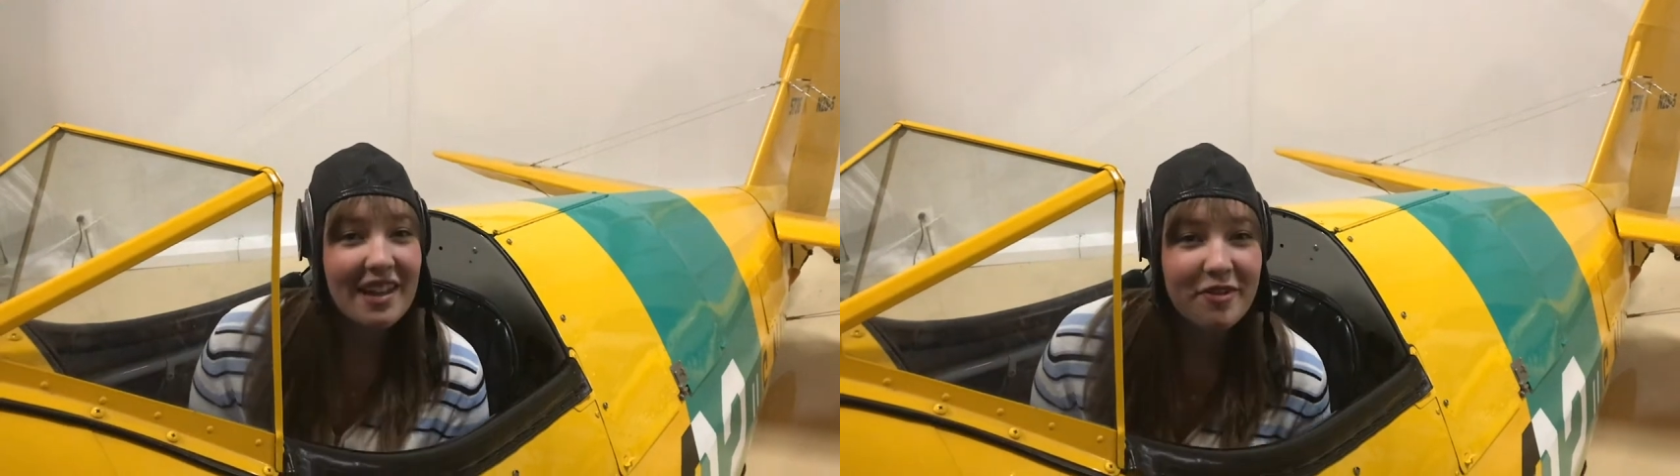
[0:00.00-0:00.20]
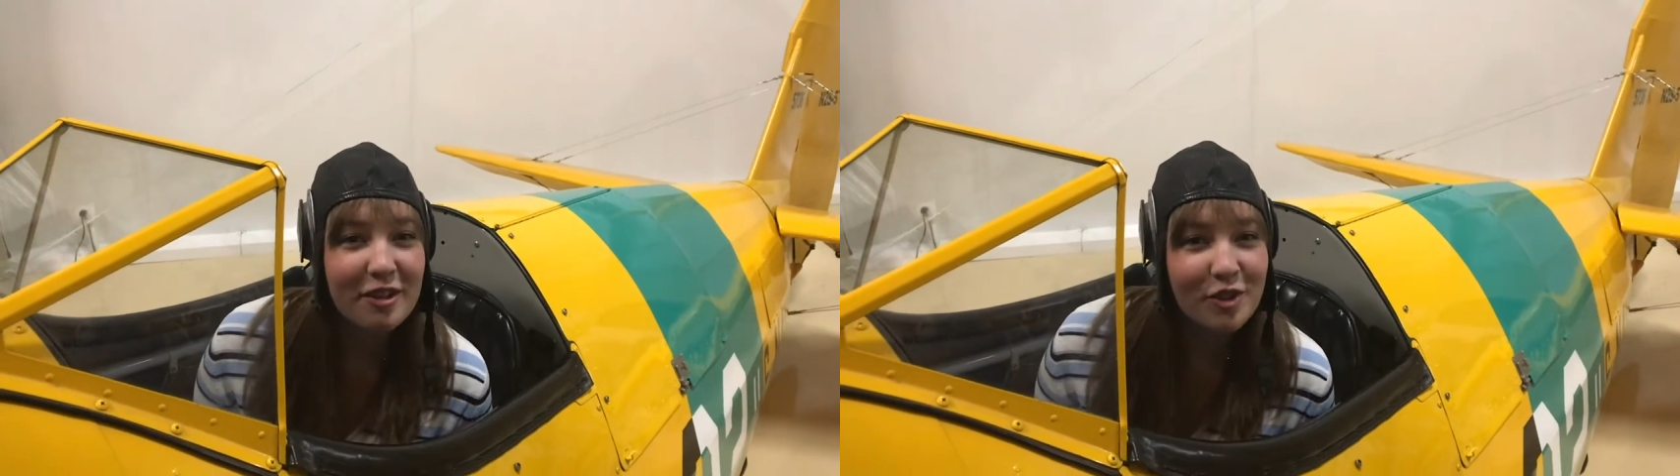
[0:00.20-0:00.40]

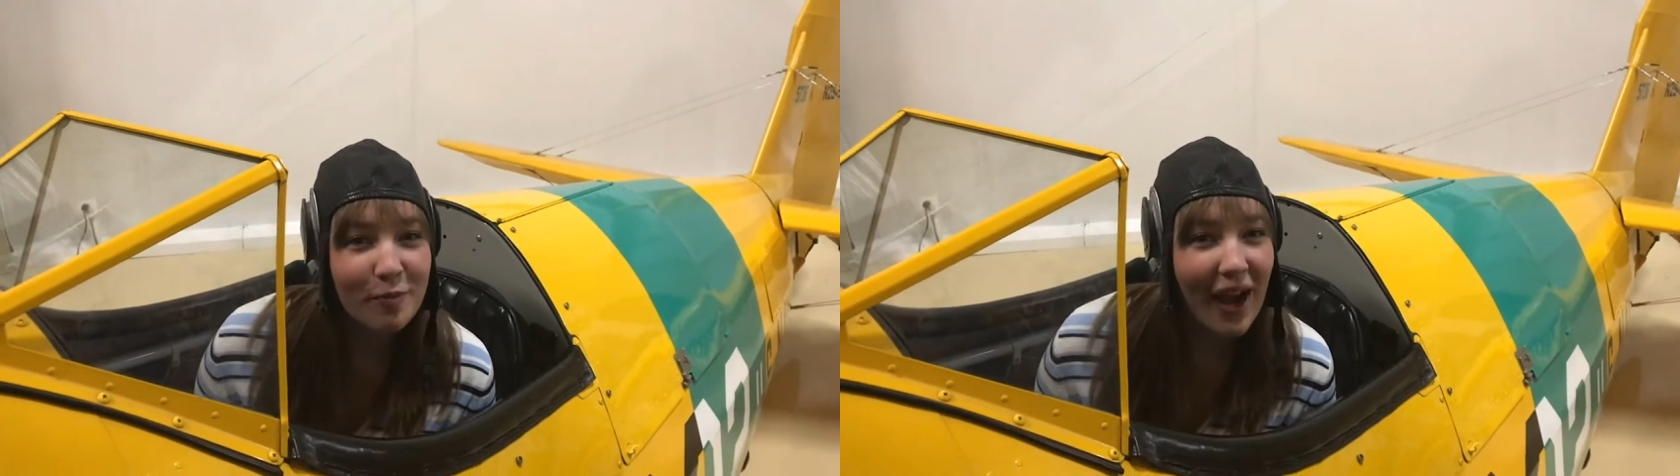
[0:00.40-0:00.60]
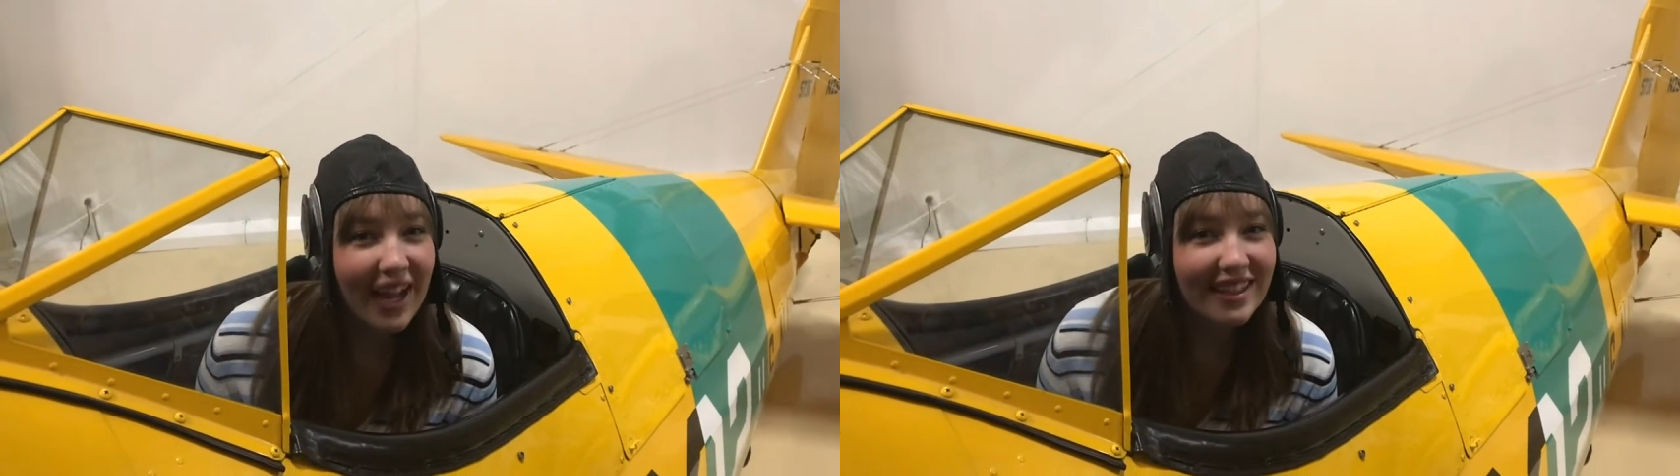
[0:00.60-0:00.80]
Future
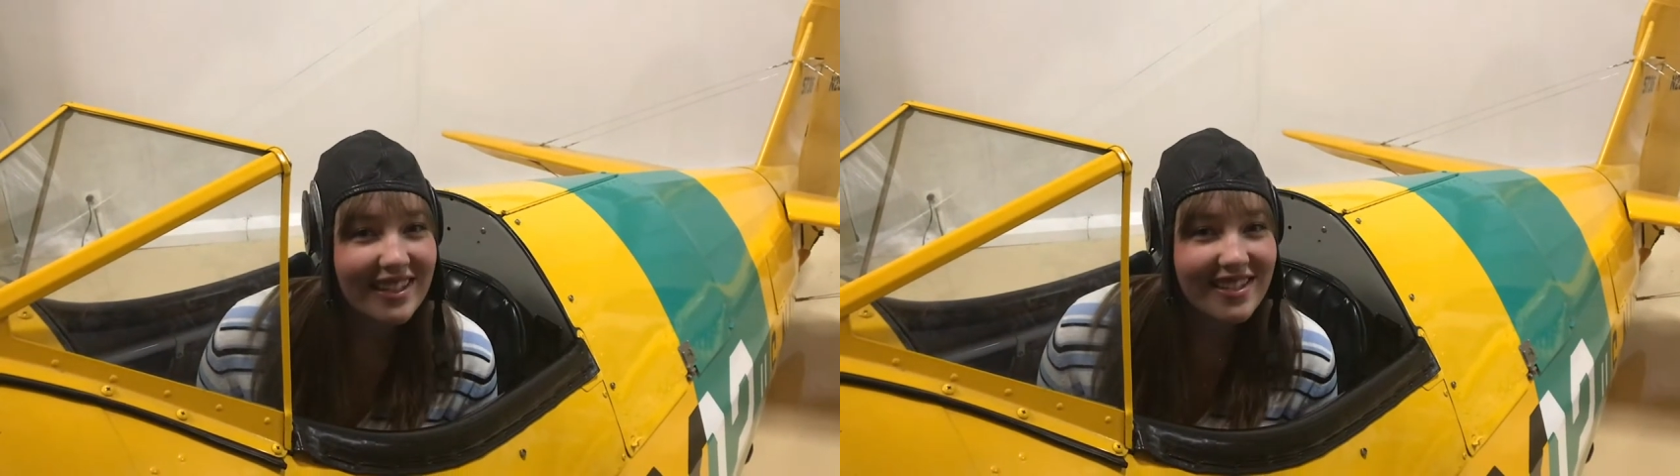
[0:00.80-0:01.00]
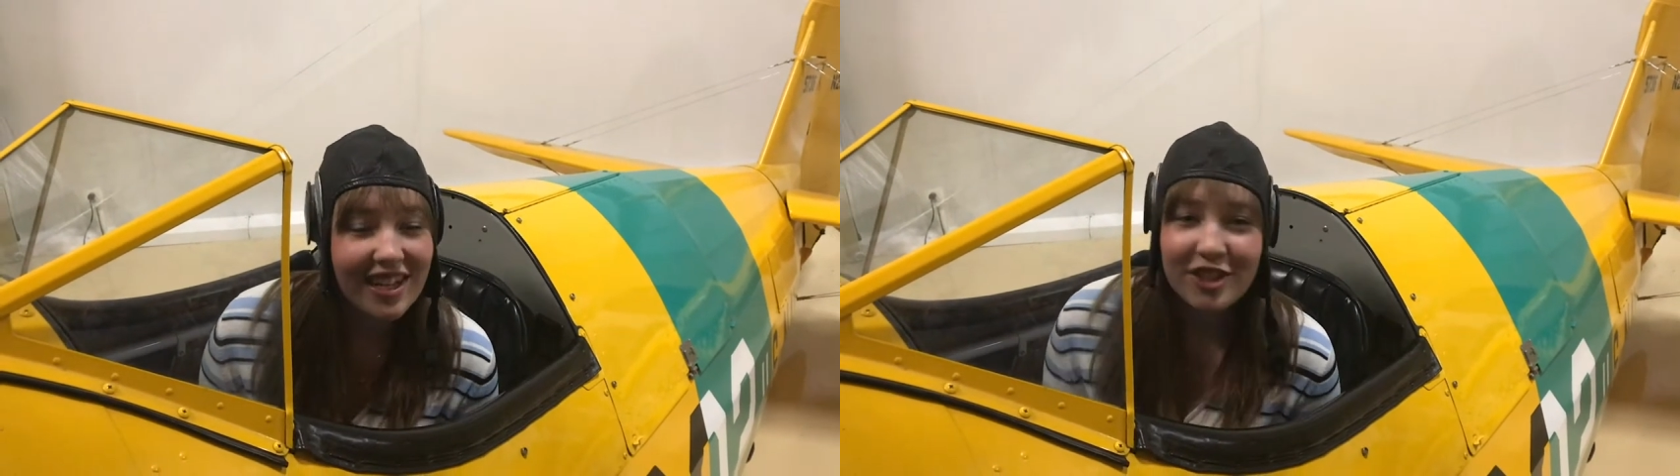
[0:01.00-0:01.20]

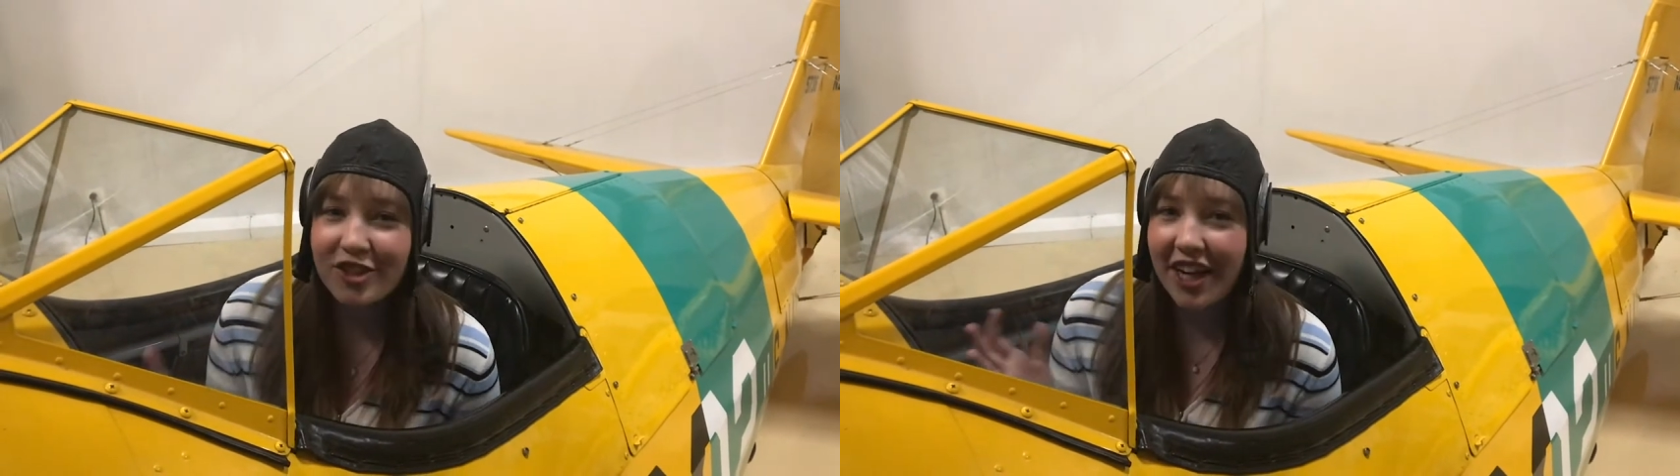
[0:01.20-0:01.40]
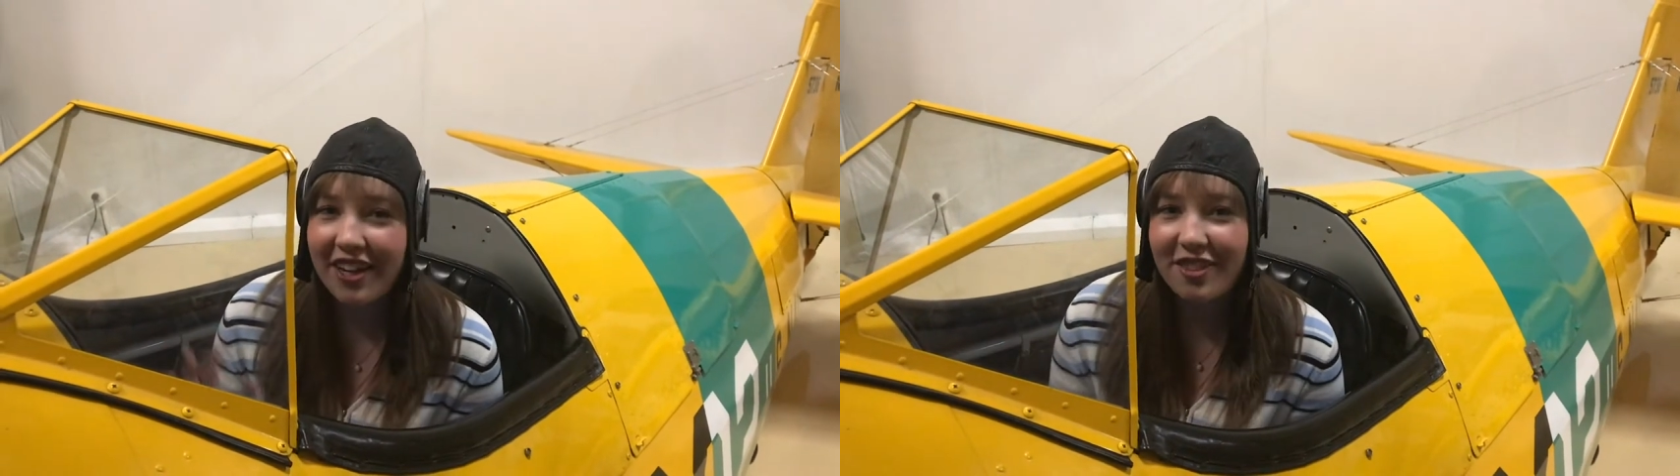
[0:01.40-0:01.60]
Pilots,
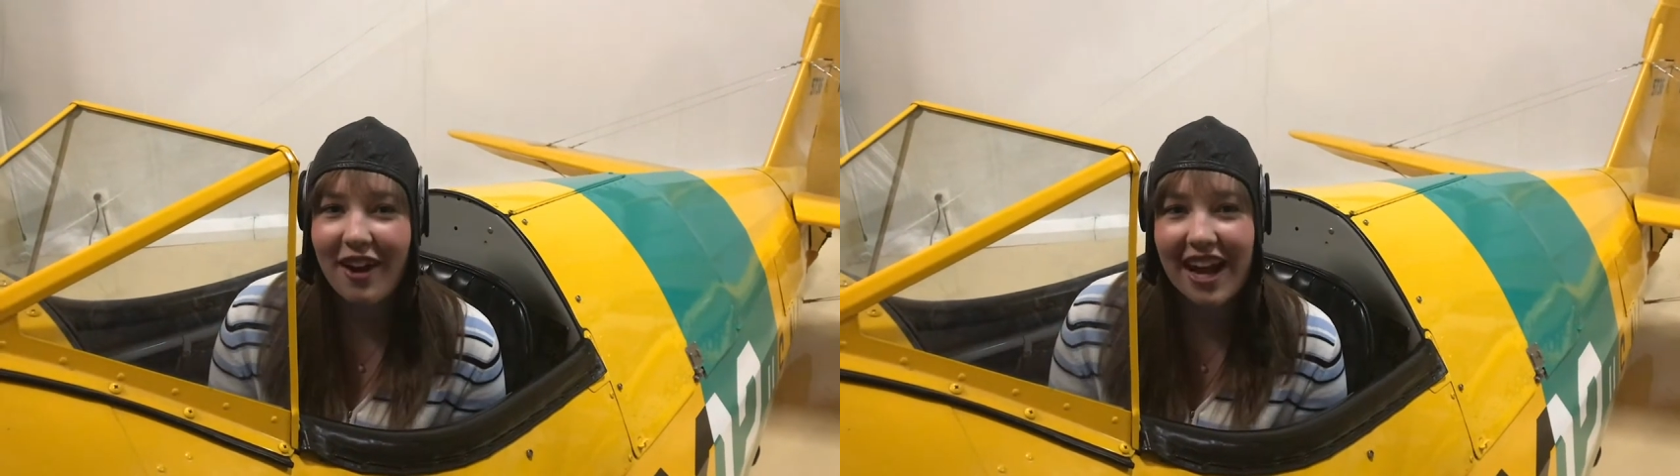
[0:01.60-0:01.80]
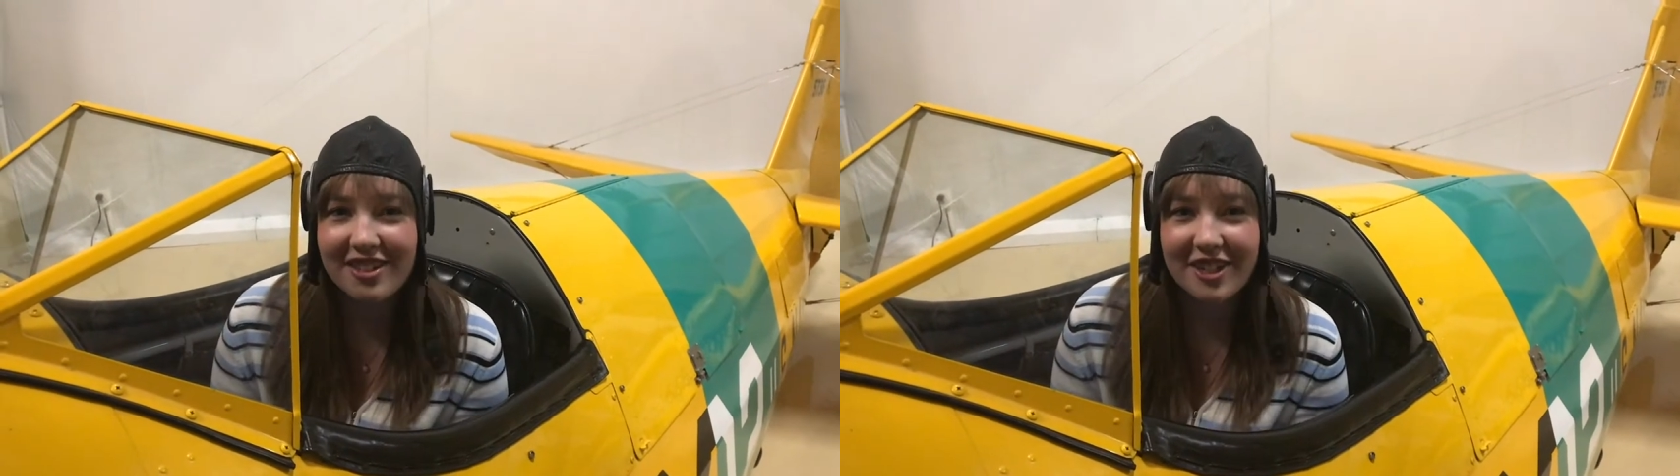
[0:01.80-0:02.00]
Jada
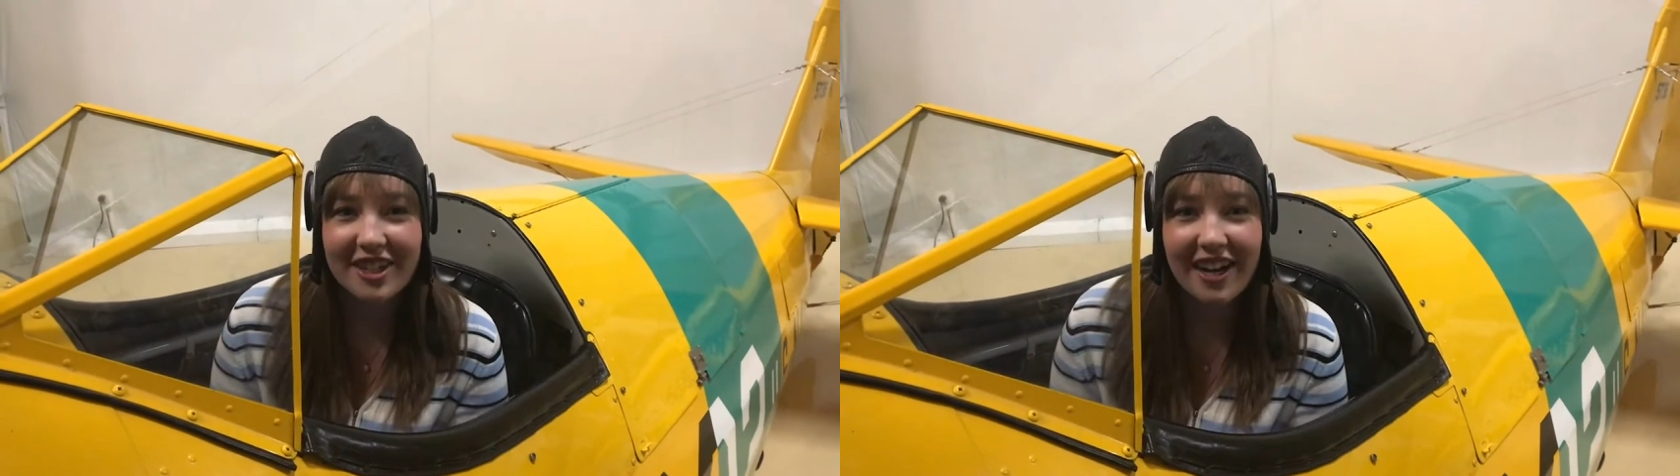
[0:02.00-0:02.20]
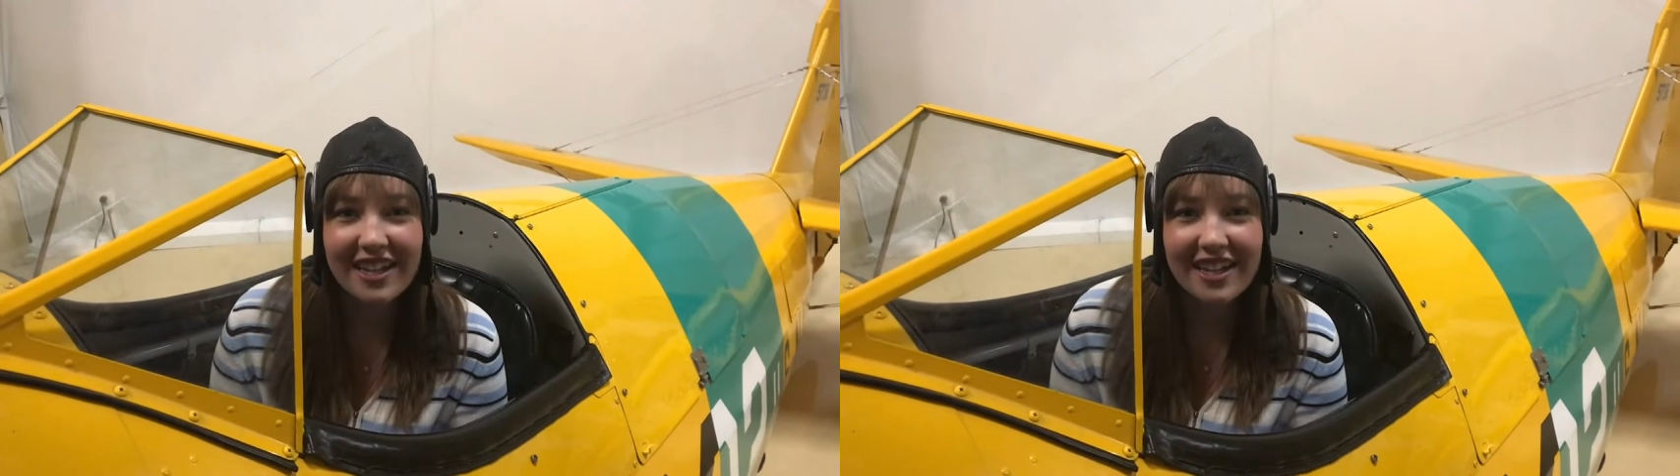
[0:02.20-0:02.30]
Thrash here,